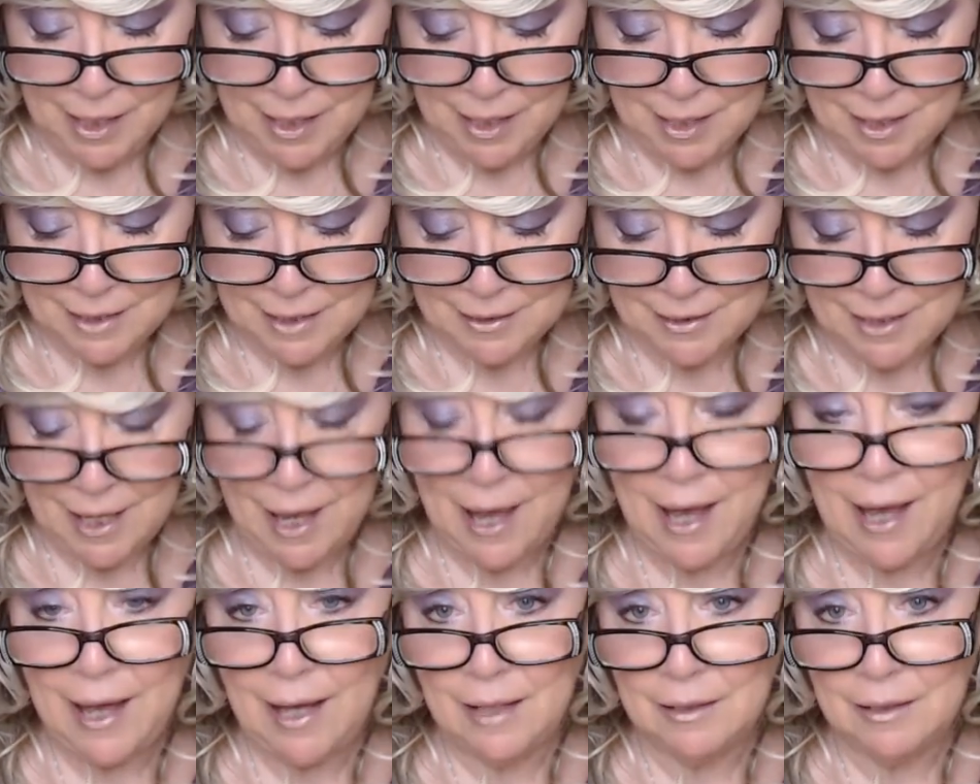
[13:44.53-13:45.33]
is a
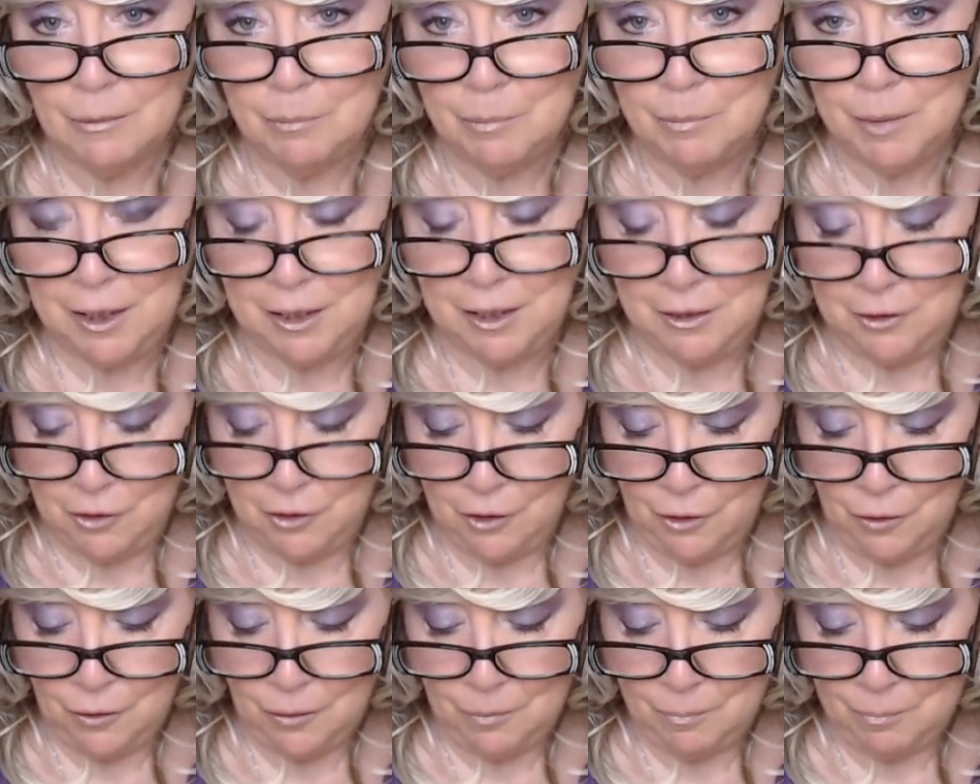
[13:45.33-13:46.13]

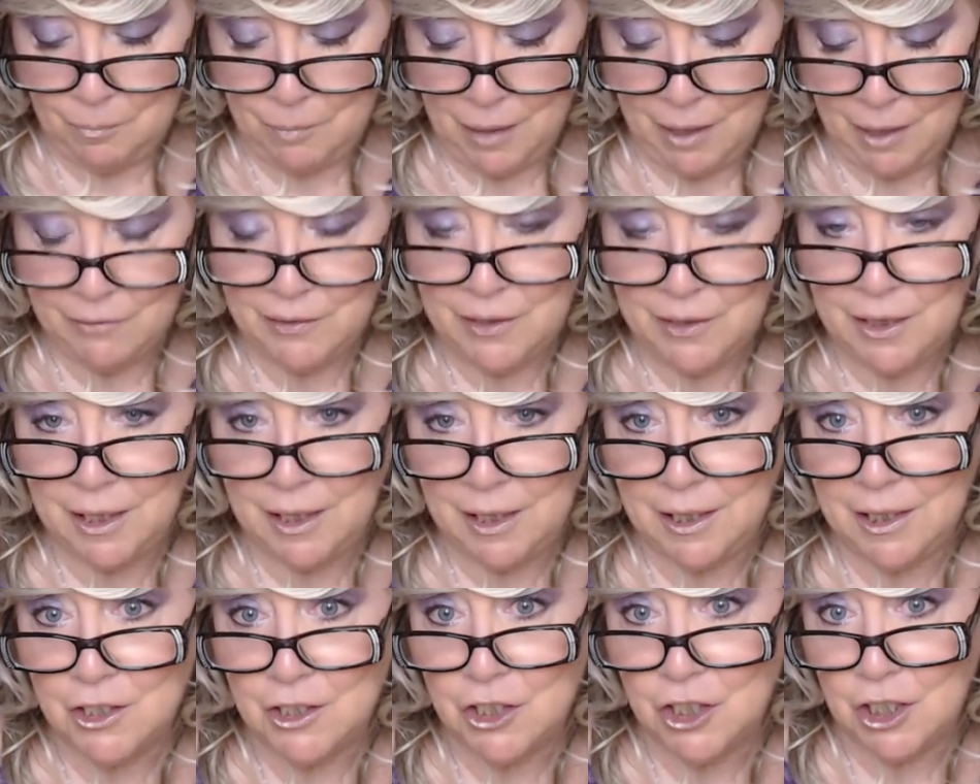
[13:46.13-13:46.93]
jalapeno
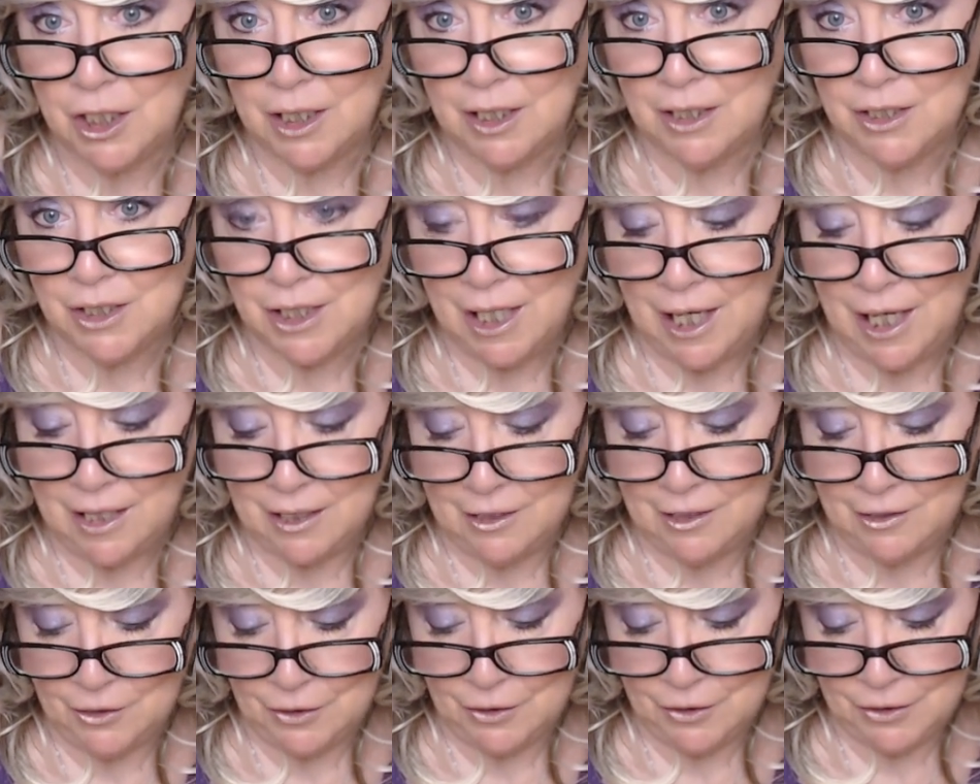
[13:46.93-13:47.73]
marinated chicken
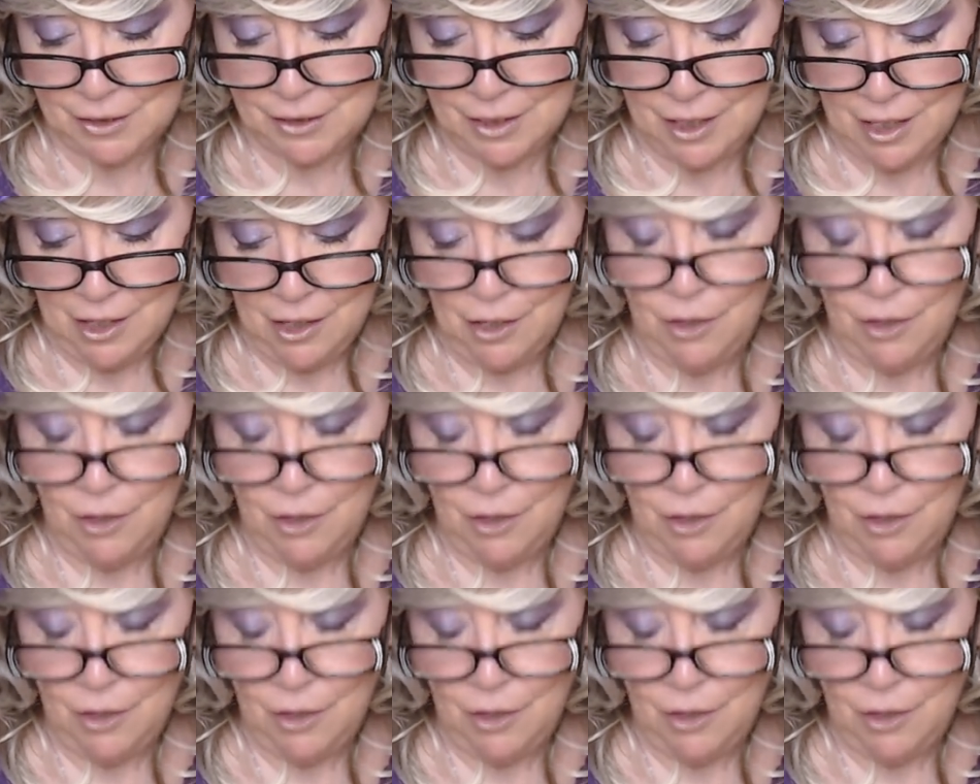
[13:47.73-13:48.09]
tacos